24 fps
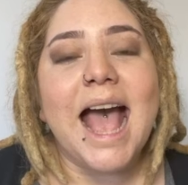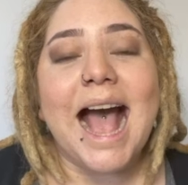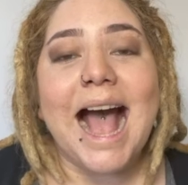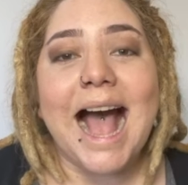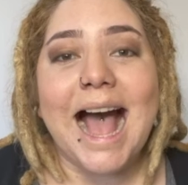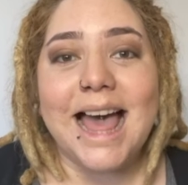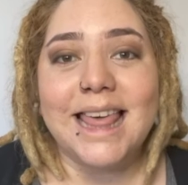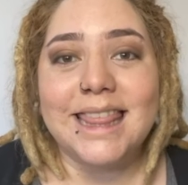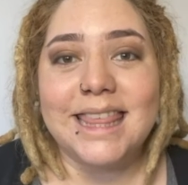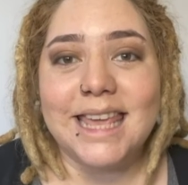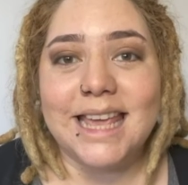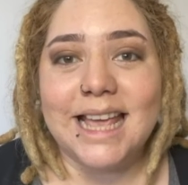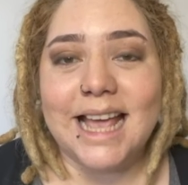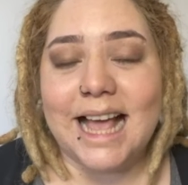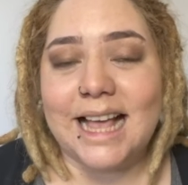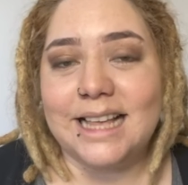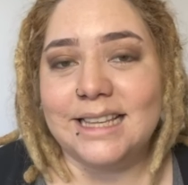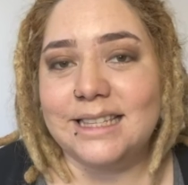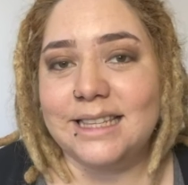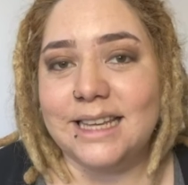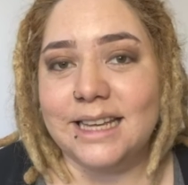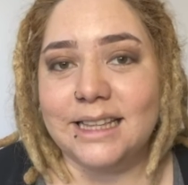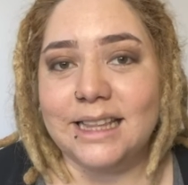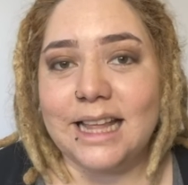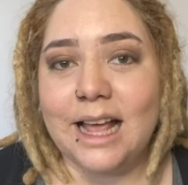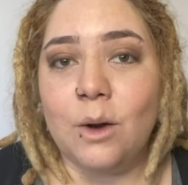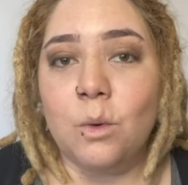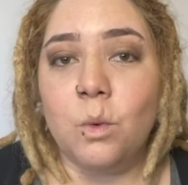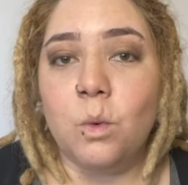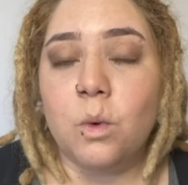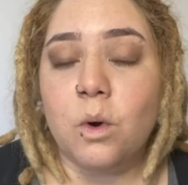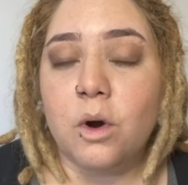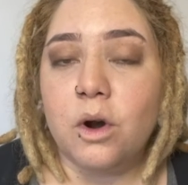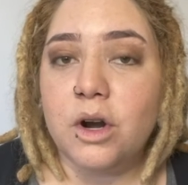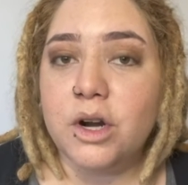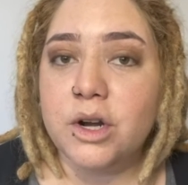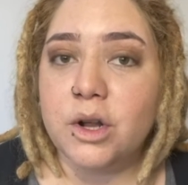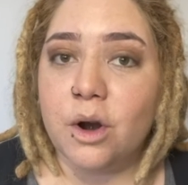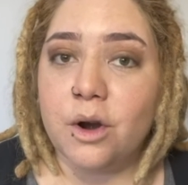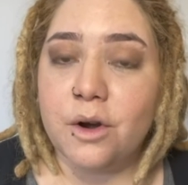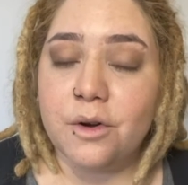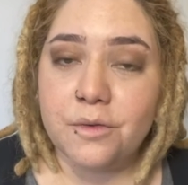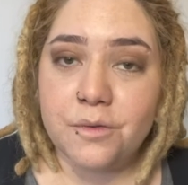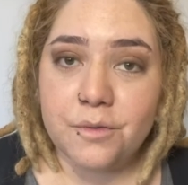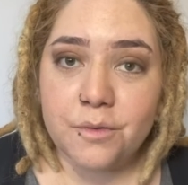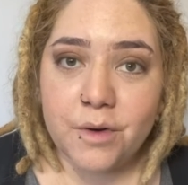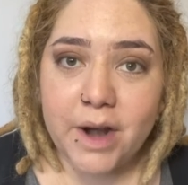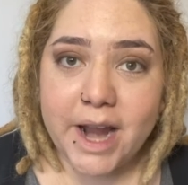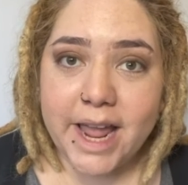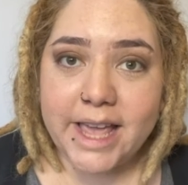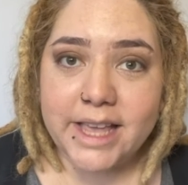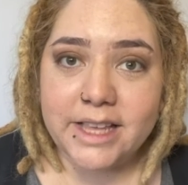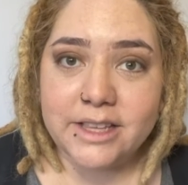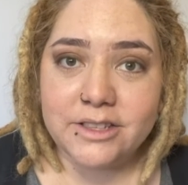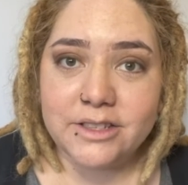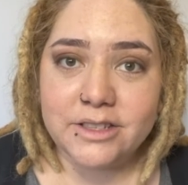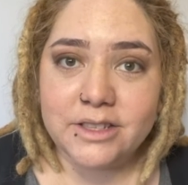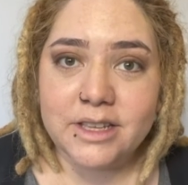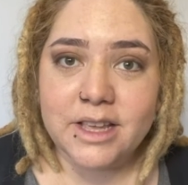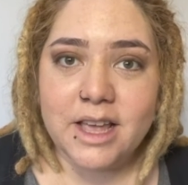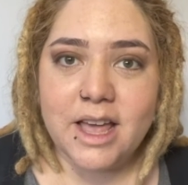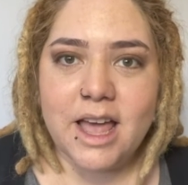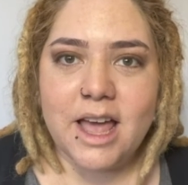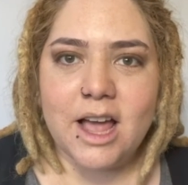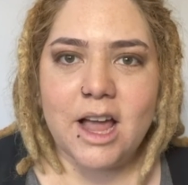Adding a signal word or phrase